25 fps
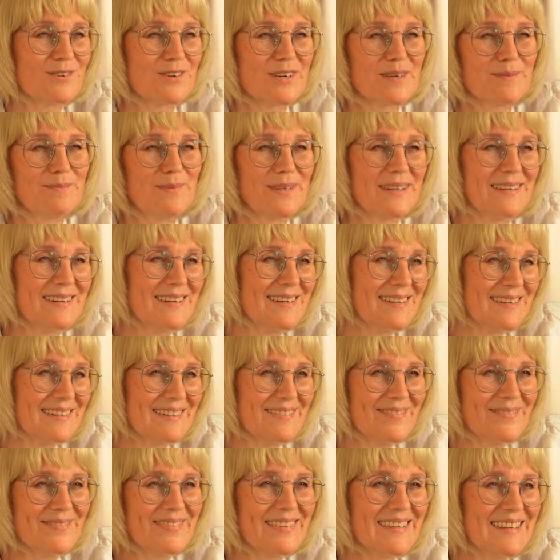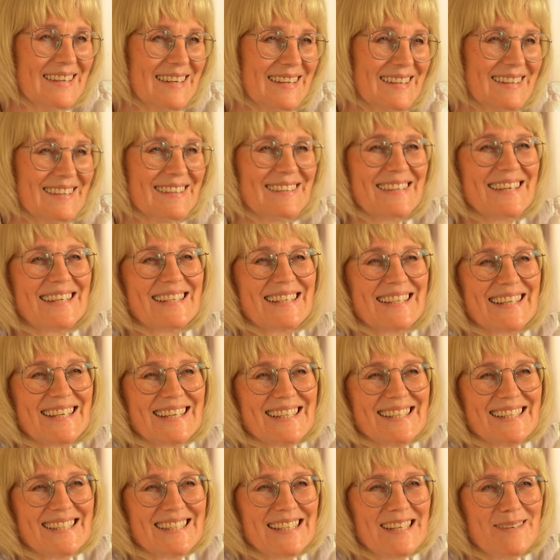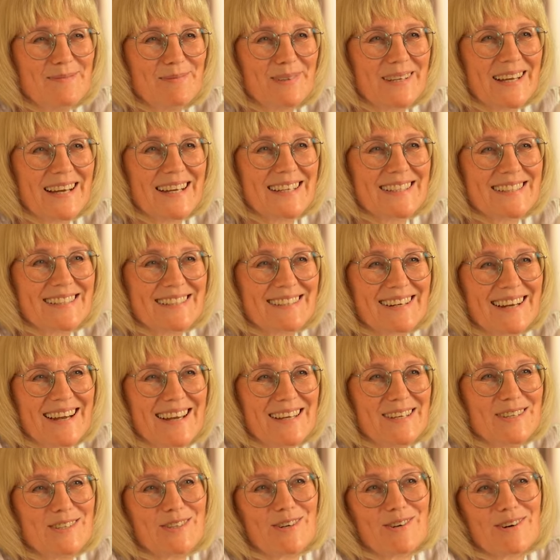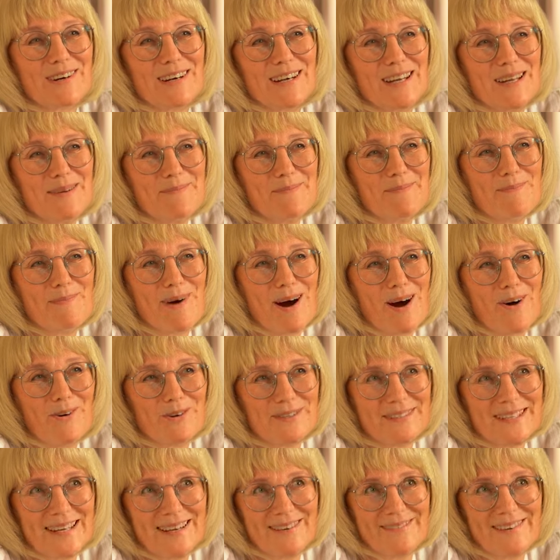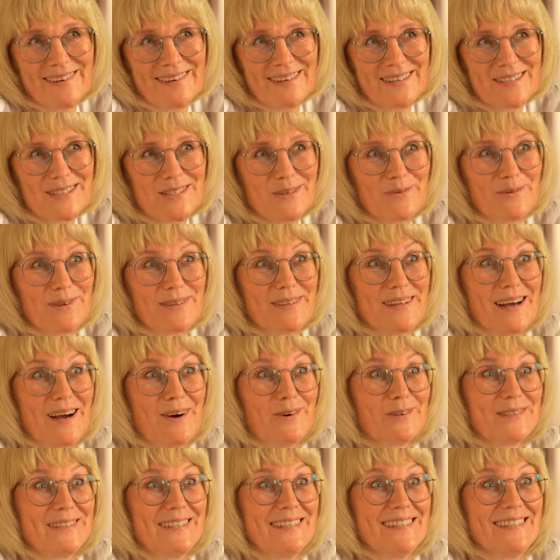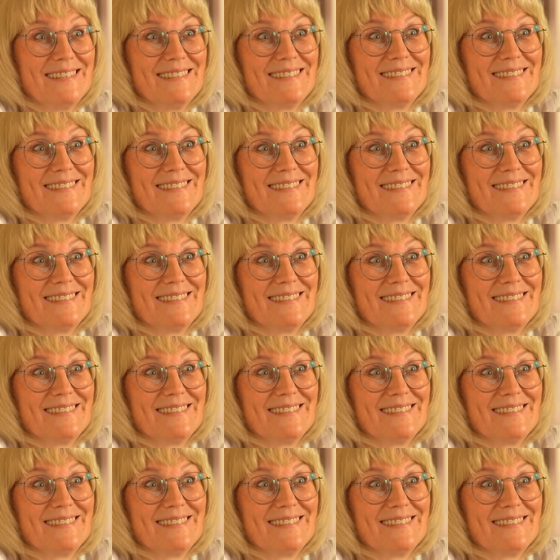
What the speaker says: For a beginner, that can seem like trying to climb Mount Everest without any